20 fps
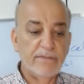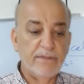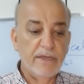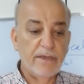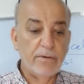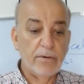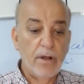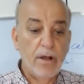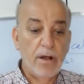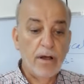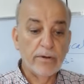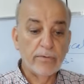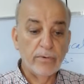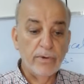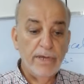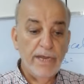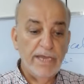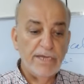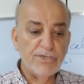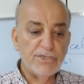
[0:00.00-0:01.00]
There
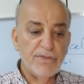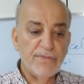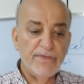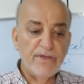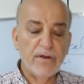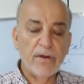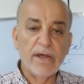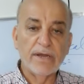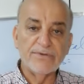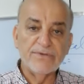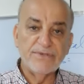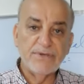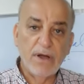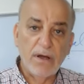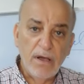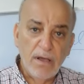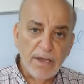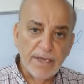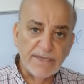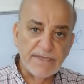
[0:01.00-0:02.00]
are
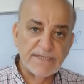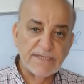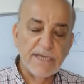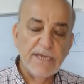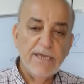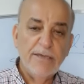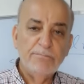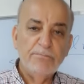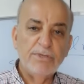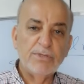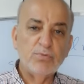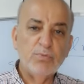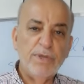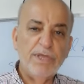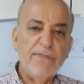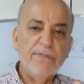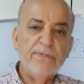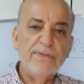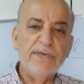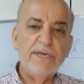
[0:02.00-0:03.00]
ties
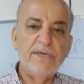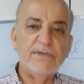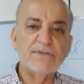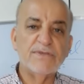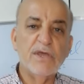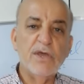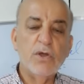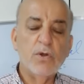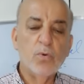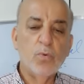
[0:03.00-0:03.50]
between these